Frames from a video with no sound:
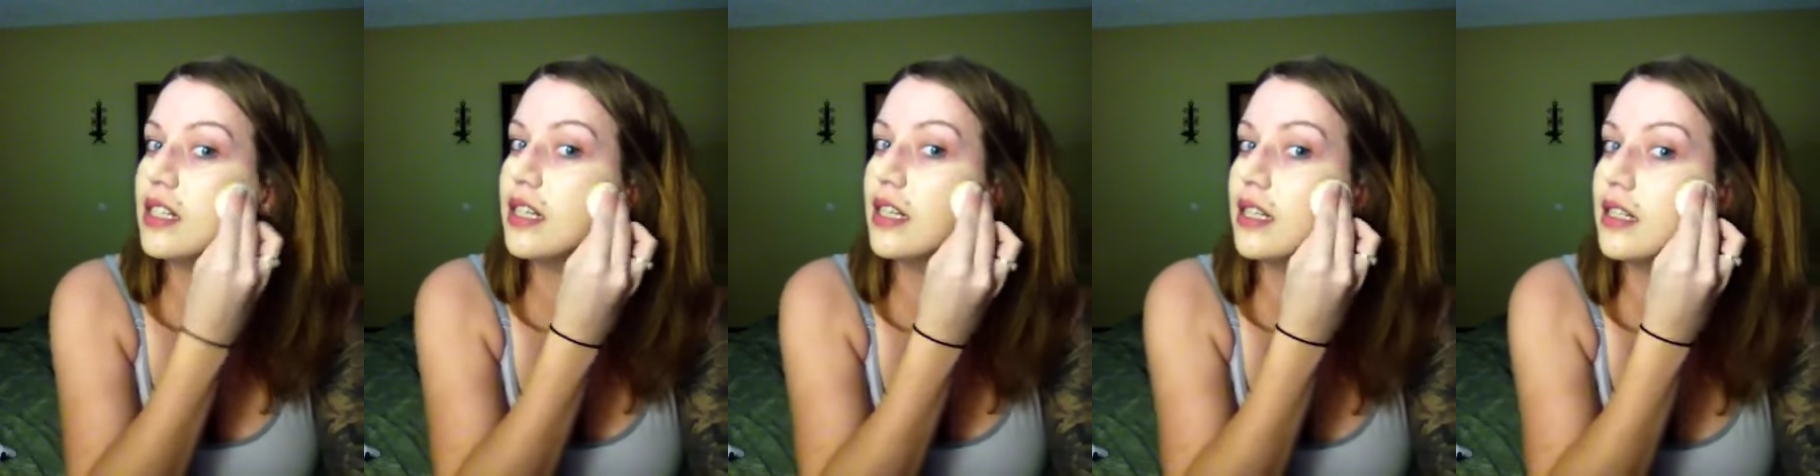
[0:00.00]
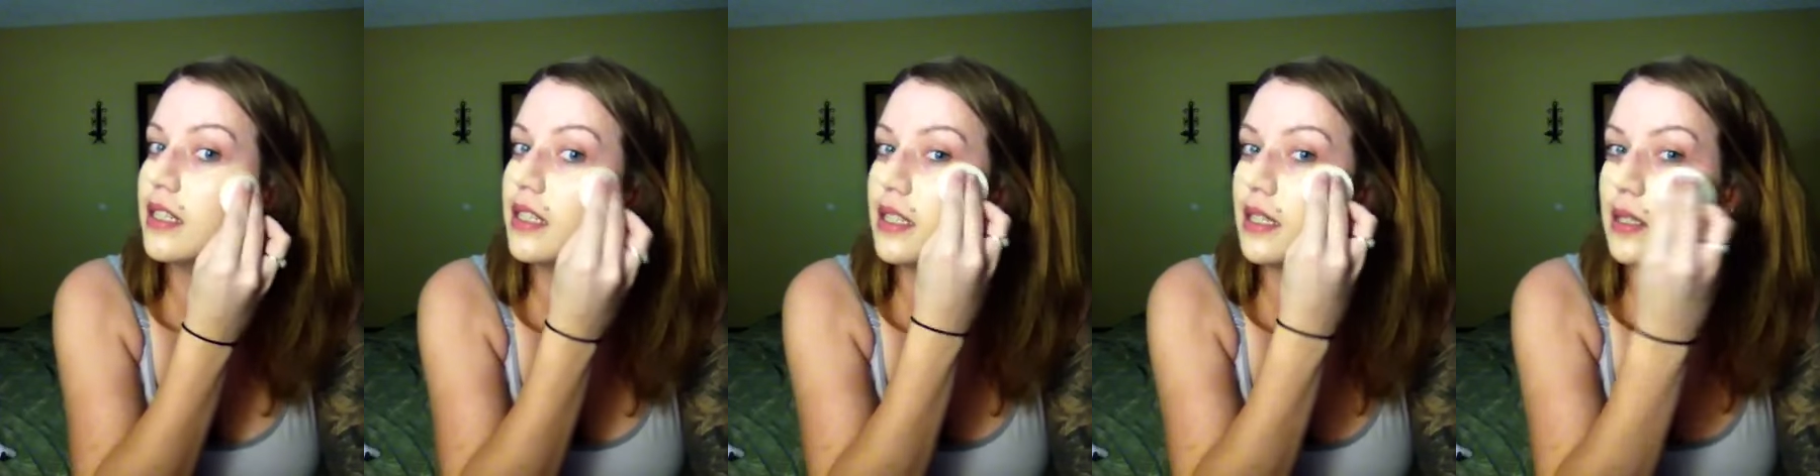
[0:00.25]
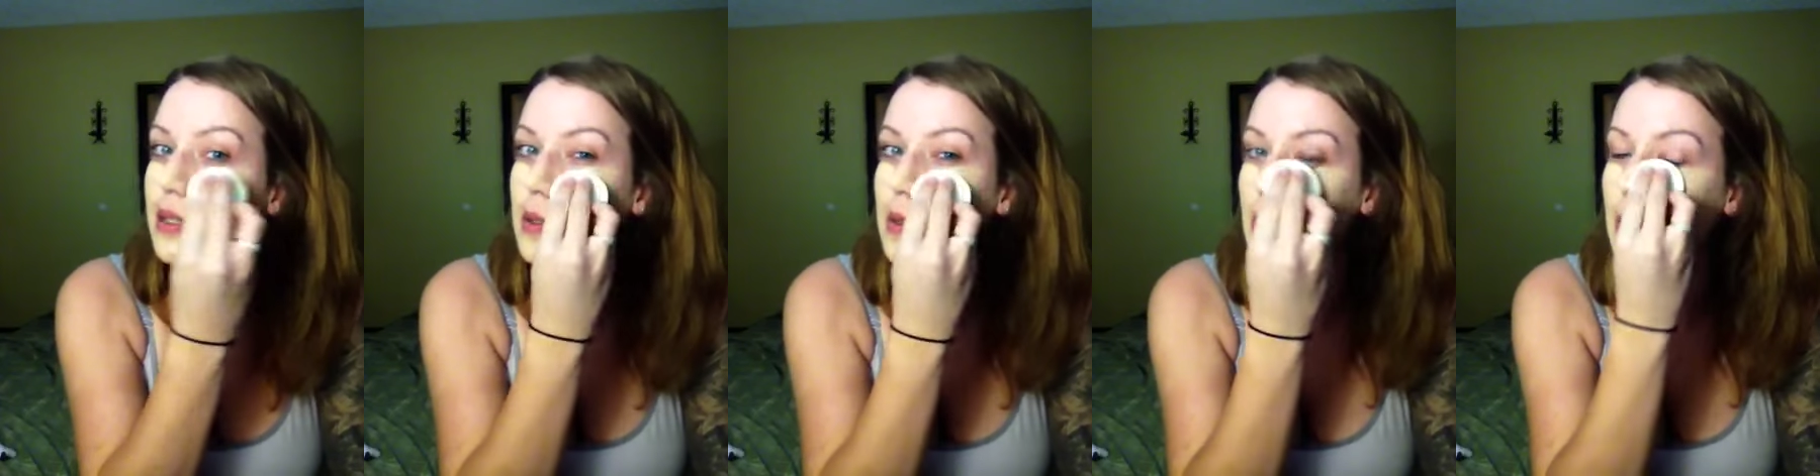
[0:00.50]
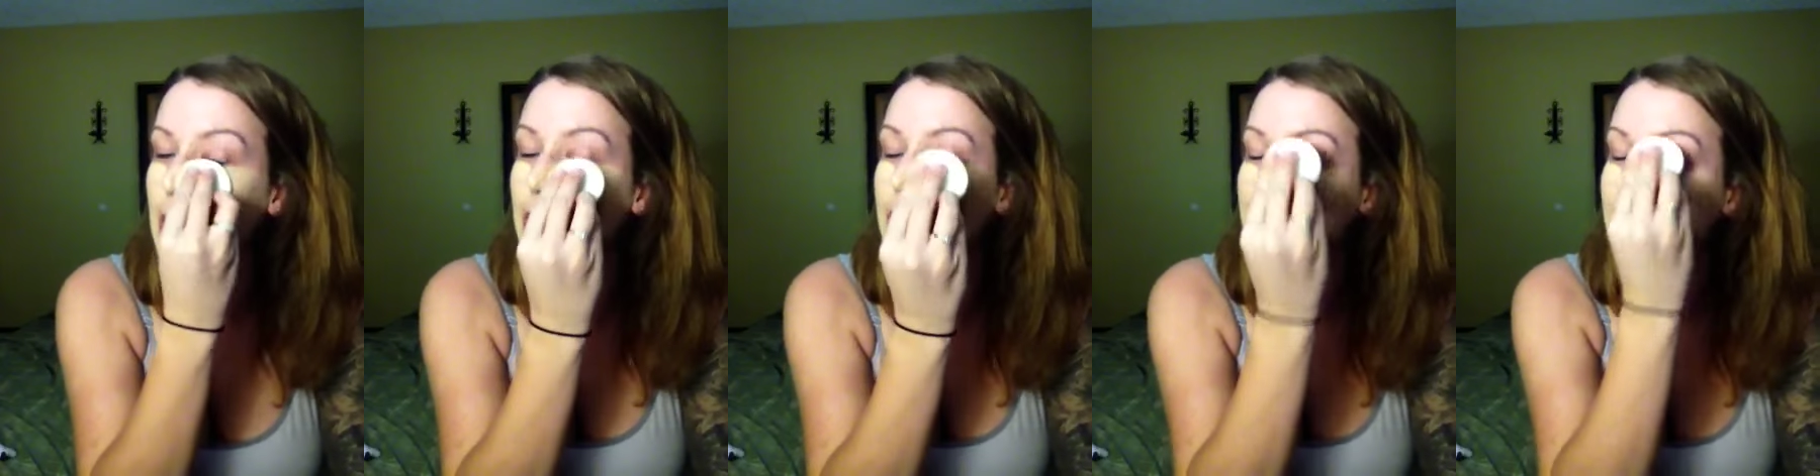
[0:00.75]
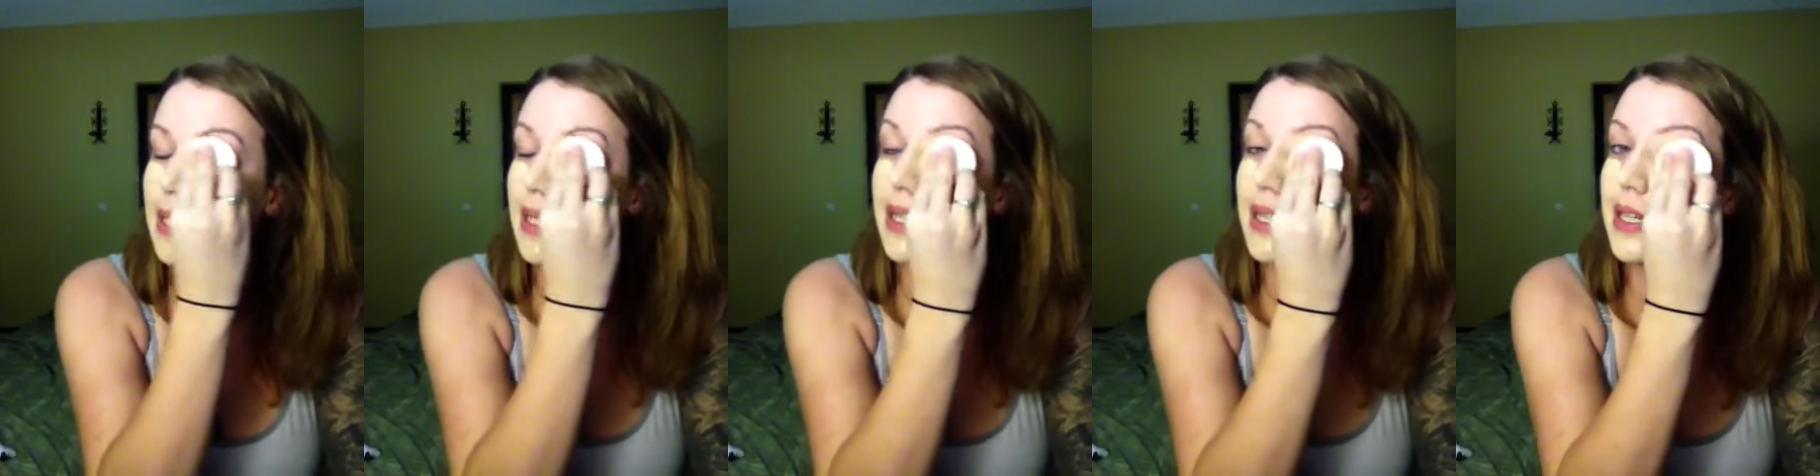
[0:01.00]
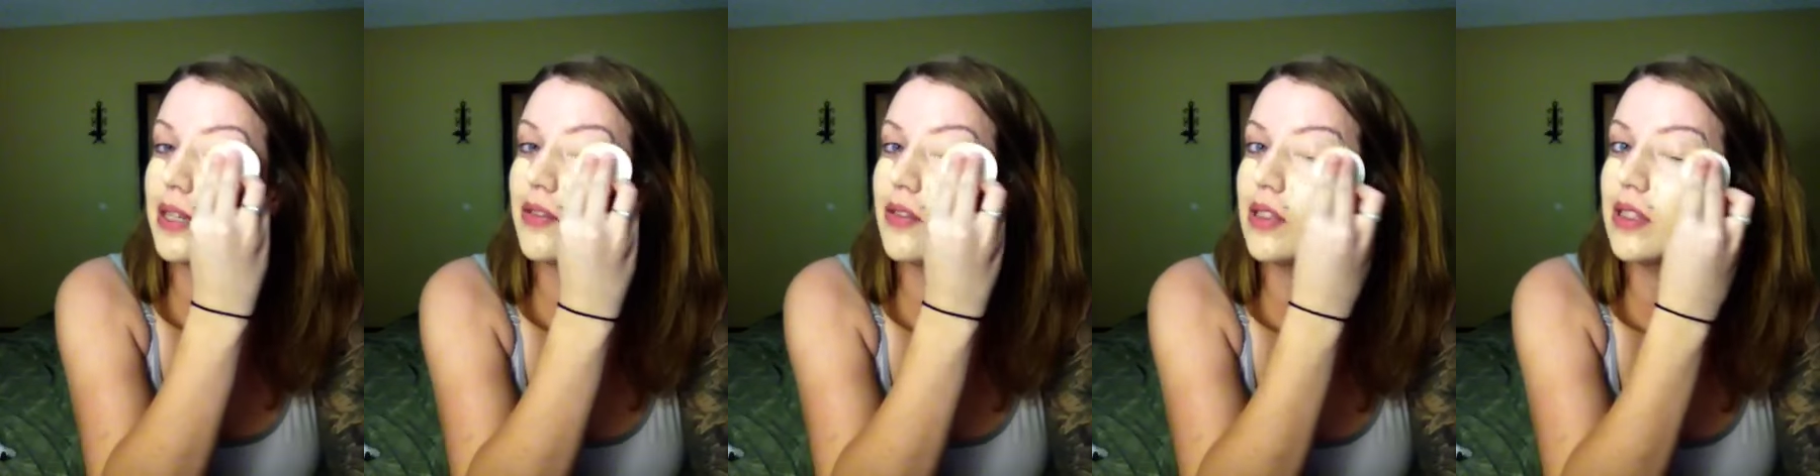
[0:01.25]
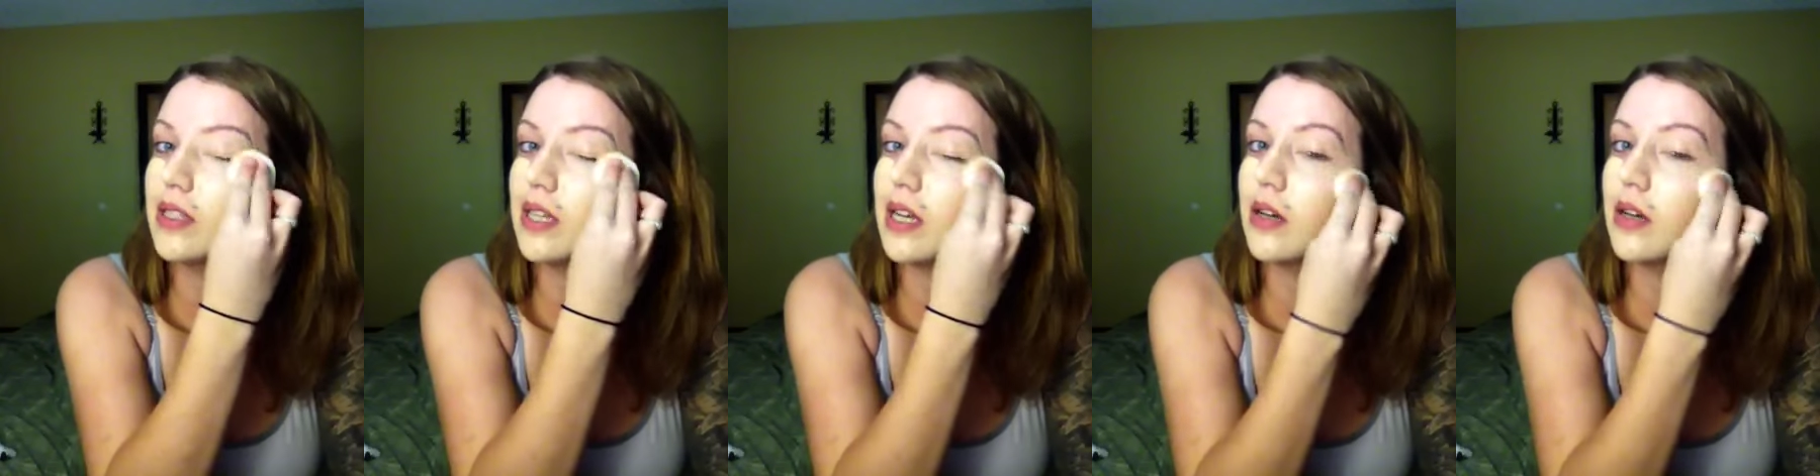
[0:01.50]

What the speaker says: It totally evens